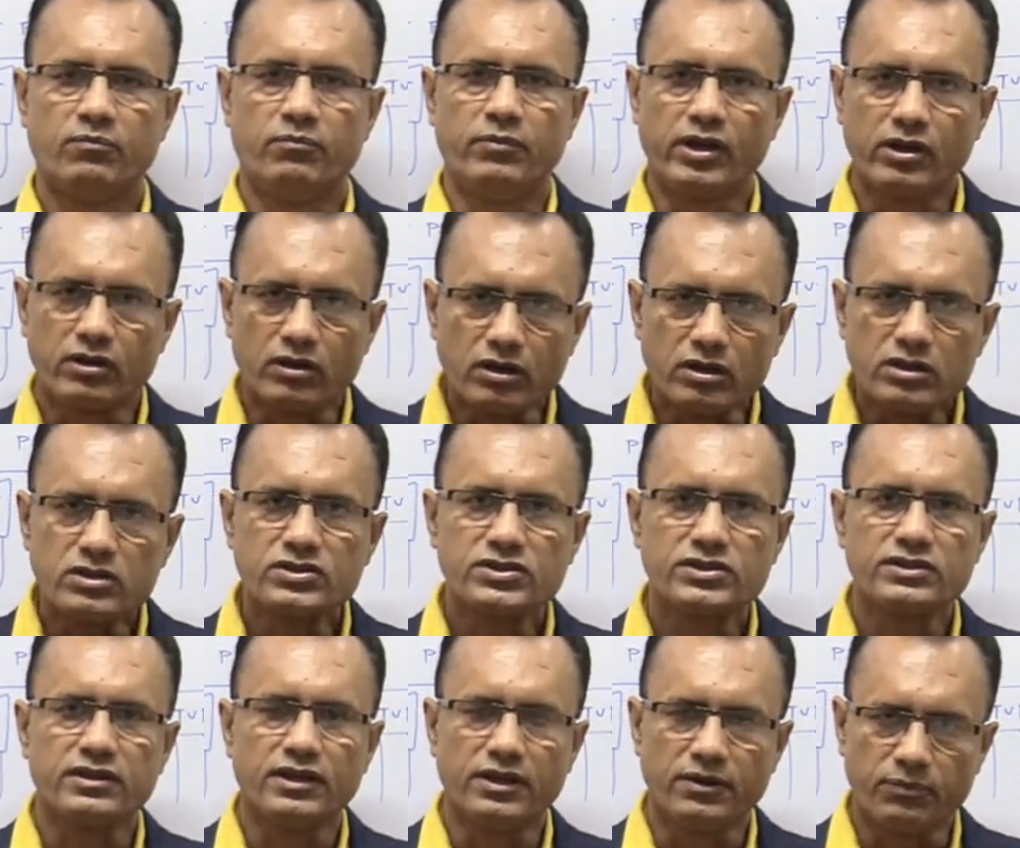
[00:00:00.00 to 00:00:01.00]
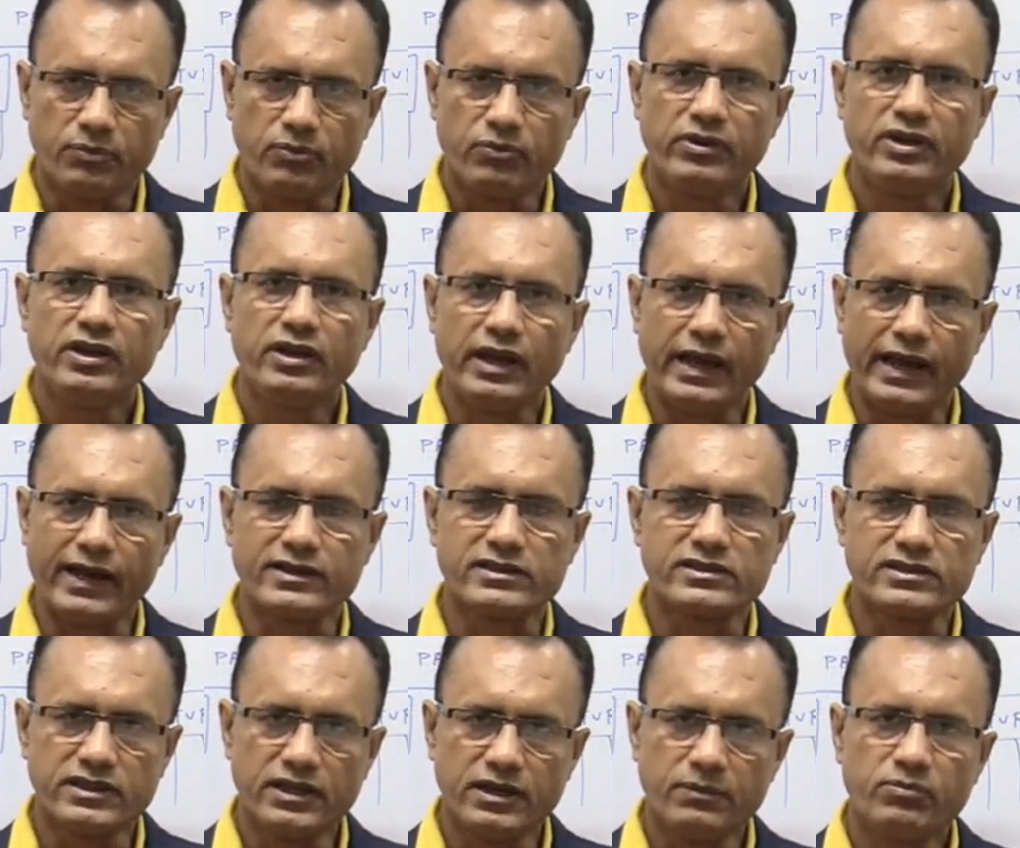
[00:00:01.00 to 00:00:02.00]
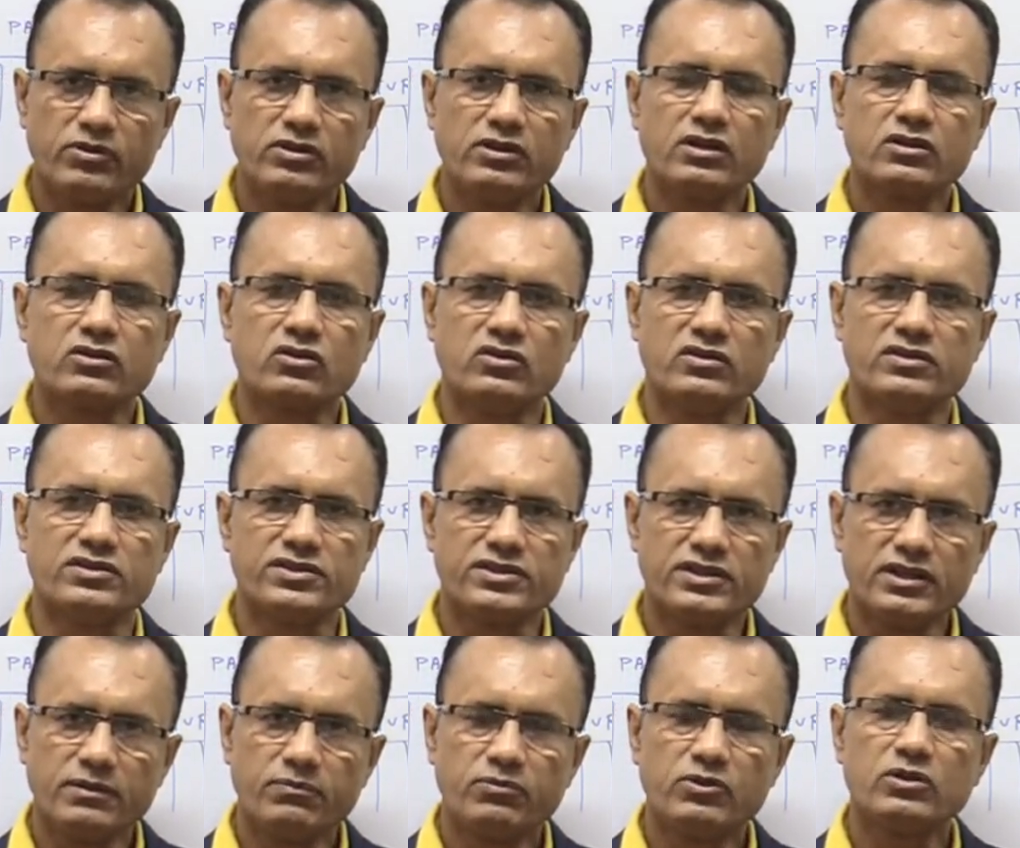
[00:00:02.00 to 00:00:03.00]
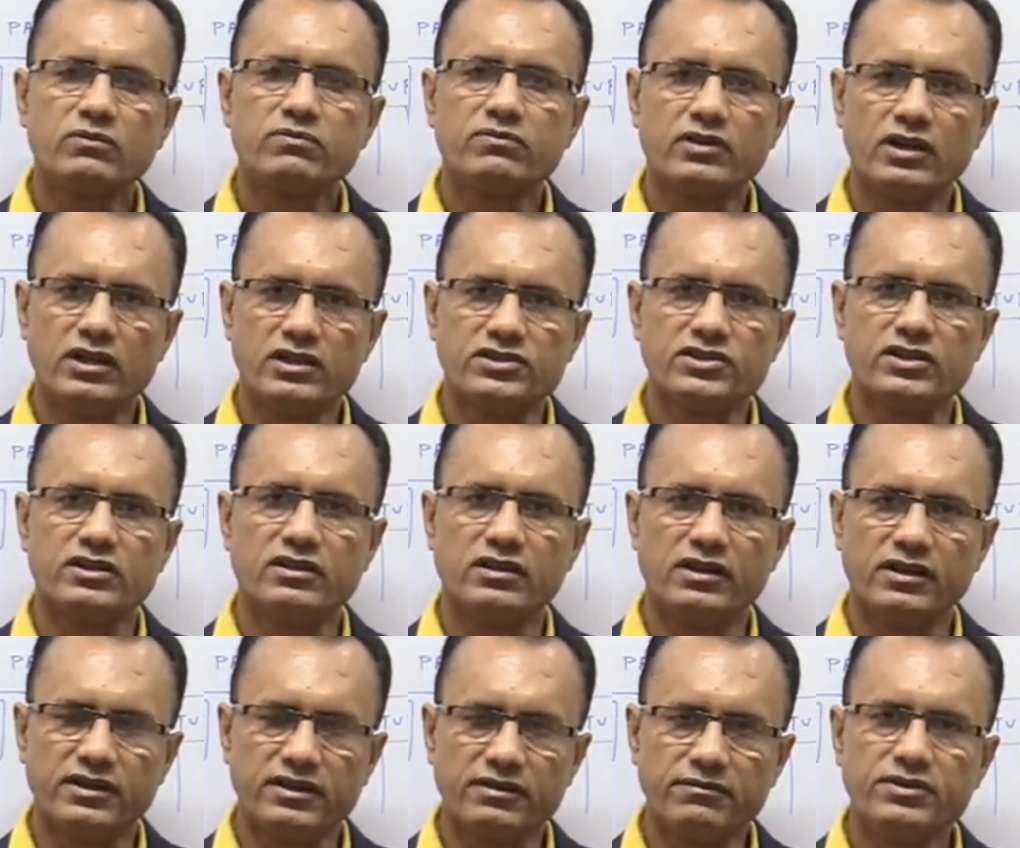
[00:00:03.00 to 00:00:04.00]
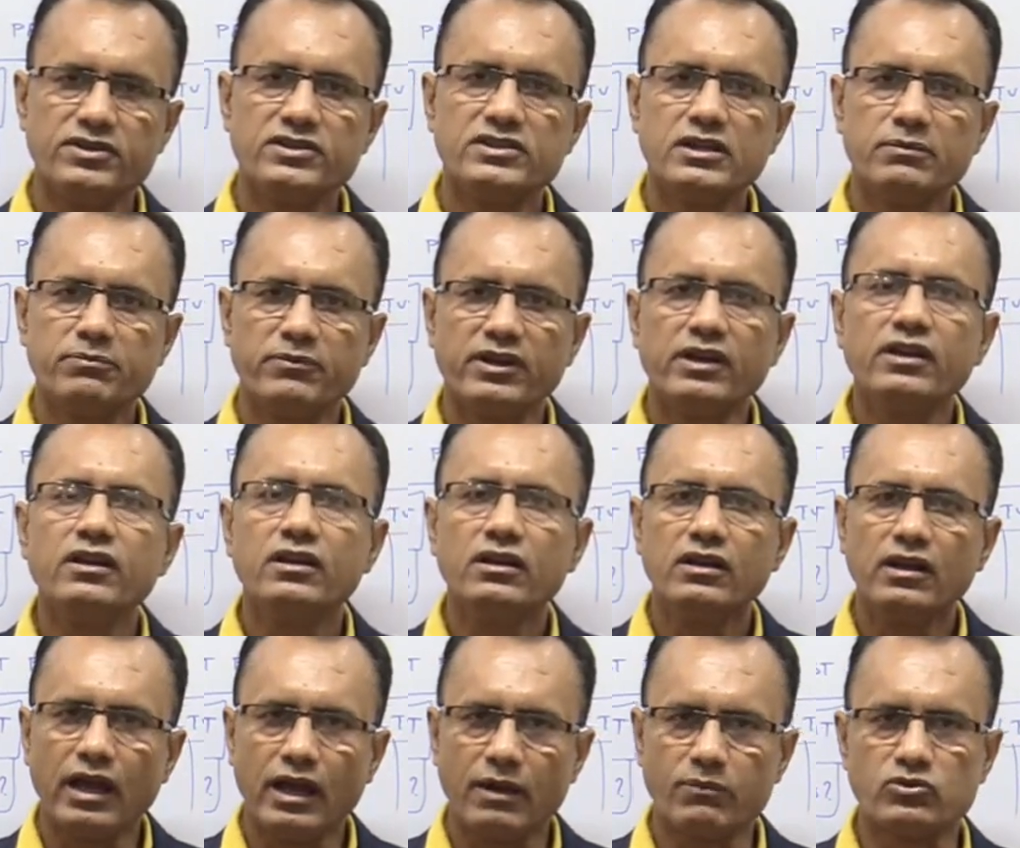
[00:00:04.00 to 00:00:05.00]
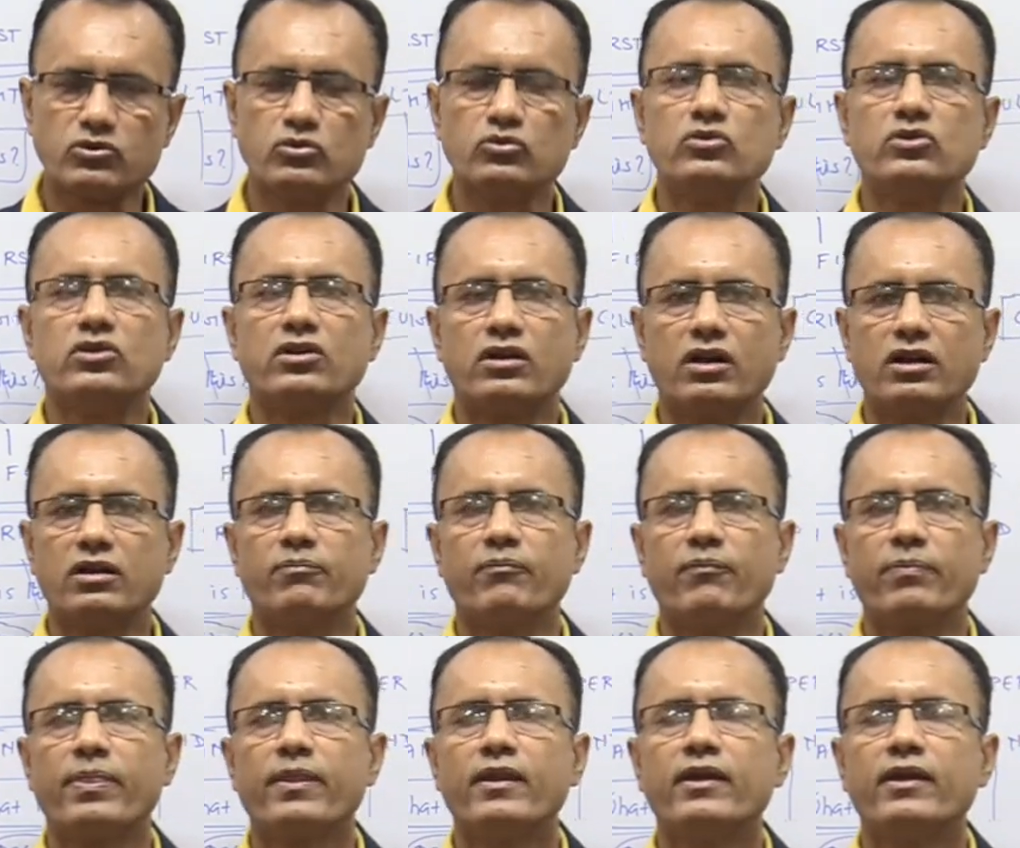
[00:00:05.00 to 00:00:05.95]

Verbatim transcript: because if we accept the concept of cultural relativism in absolute term,